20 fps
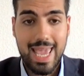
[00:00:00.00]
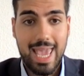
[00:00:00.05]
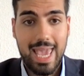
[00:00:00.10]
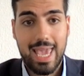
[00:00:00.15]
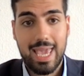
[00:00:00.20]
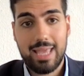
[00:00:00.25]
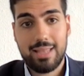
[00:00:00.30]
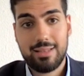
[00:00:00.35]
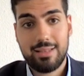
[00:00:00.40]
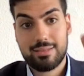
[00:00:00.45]

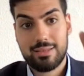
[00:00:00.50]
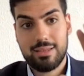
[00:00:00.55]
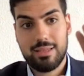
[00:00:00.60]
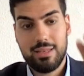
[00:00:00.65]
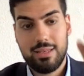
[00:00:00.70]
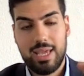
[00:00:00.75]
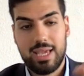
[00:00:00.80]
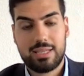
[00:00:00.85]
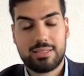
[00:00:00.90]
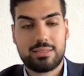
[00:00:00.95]
And
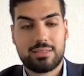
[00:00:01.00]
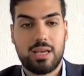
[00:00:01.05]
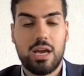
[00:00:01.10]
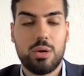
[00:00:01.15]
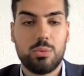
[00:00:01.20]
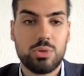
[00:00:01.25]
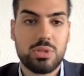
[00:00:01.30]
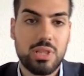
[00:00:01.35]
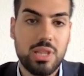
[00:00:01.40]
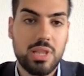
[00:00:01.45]
next,
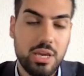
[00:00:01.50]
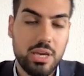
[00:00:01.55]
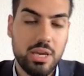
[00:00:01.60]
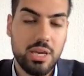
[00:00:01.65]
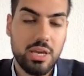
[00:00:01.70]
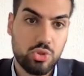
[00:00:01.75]
I would like